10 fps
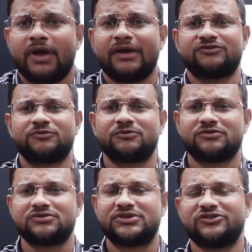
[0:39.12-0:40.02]
is
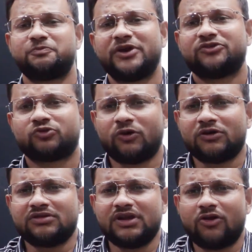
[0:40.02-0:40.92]
just based
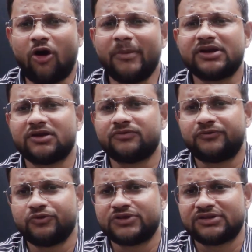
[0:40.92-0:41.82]
on the common
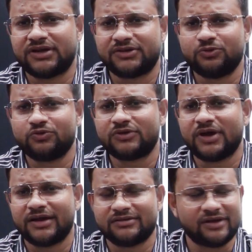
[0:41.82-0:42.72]
confusion that you
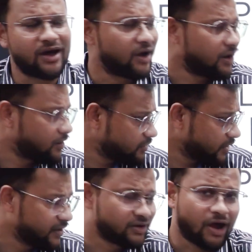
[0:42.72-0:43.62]
guys are
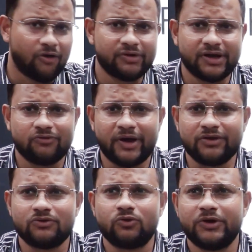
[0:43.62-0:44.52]
encountering
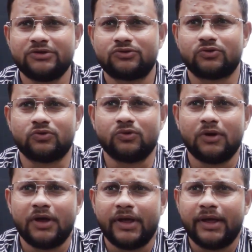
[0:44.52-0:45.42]
while going through
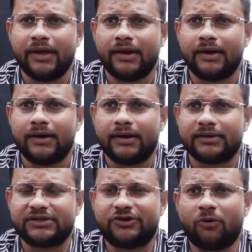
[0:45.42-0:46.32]

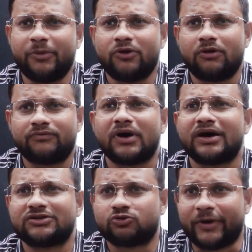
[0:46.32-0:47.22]
the topic of
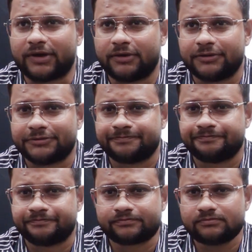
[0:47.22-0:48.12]
earthquake.
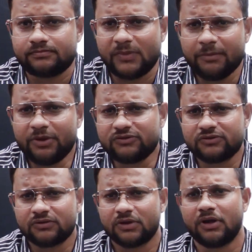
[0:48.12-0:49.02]

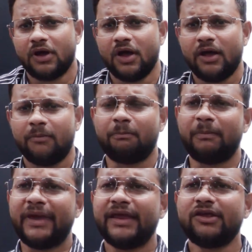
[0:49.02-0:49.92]
Because
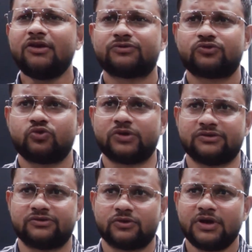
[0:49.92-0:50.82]
many of
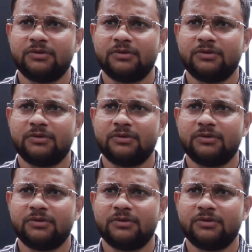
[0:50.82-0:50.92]
students